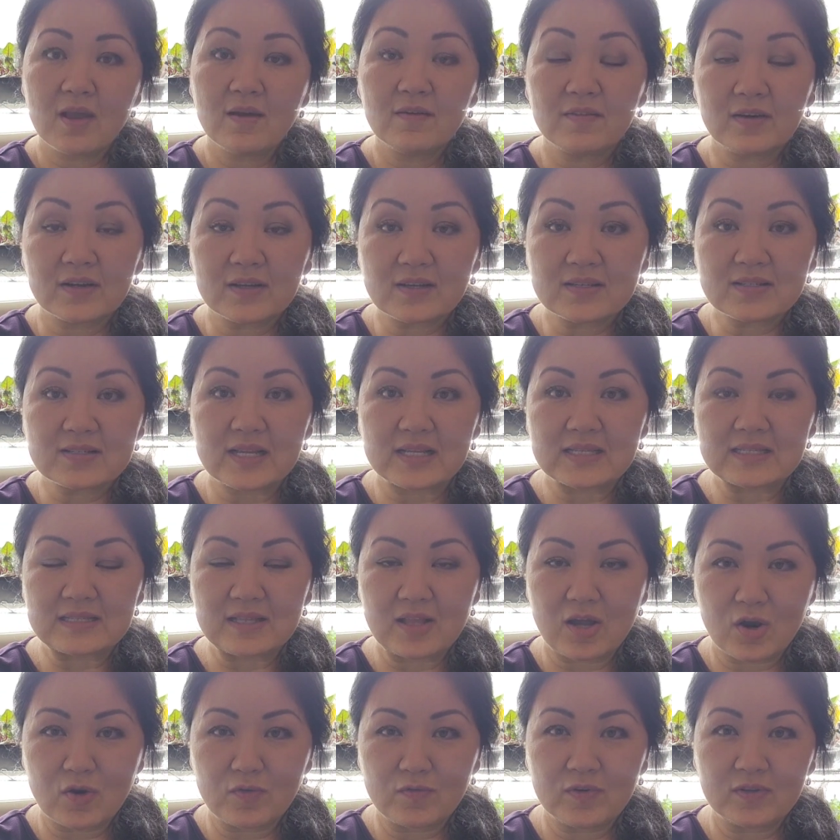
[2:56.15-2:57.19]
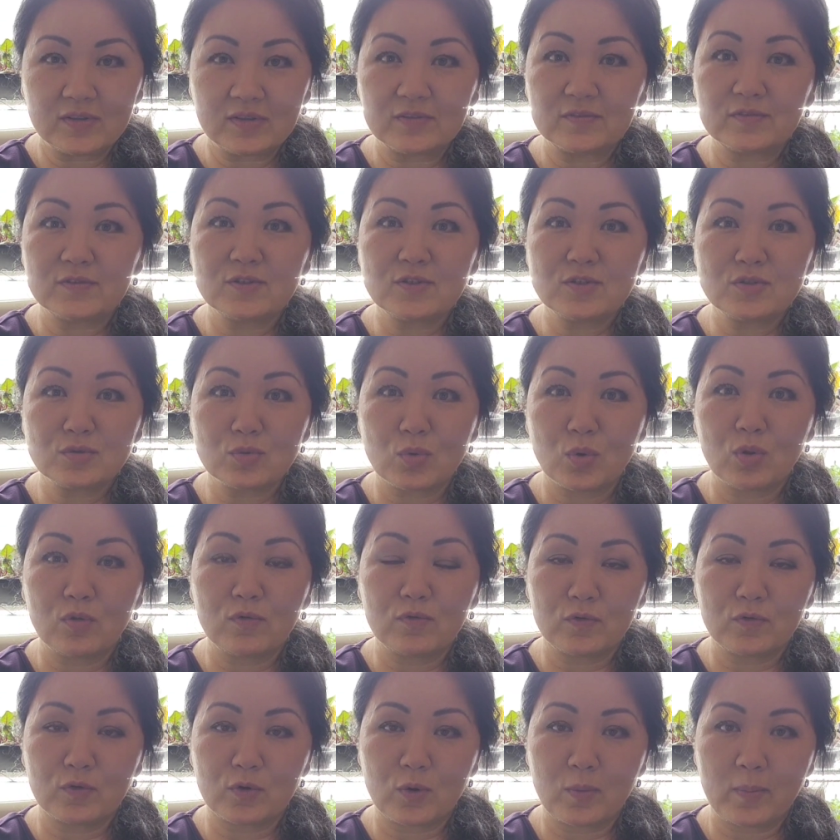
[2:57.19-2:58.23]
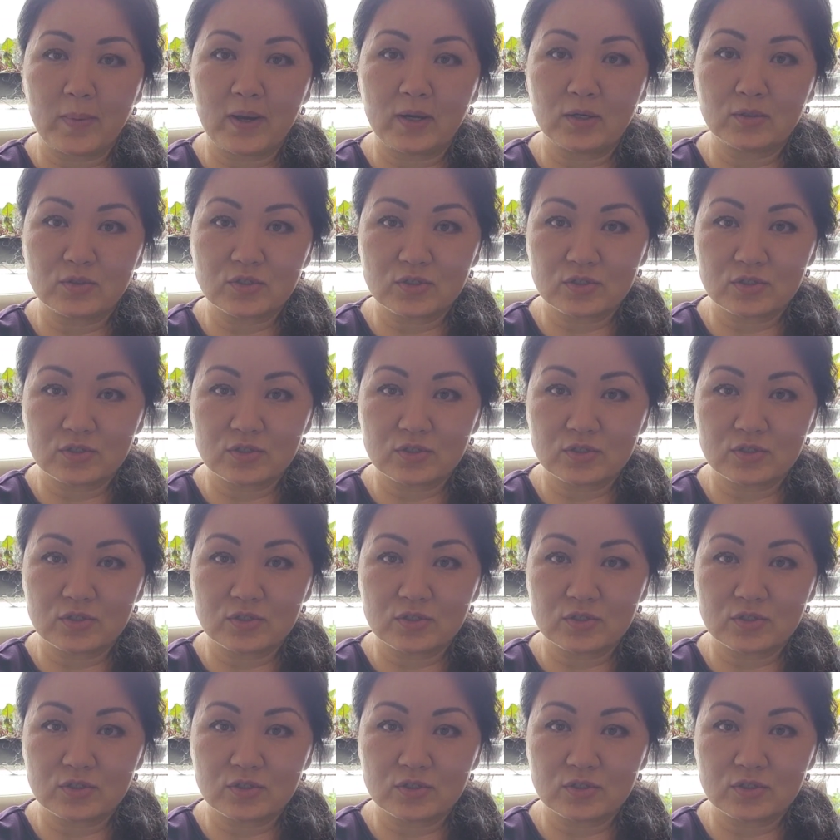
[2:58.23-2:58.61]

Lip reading: Fungus gnats larvae live in soil for about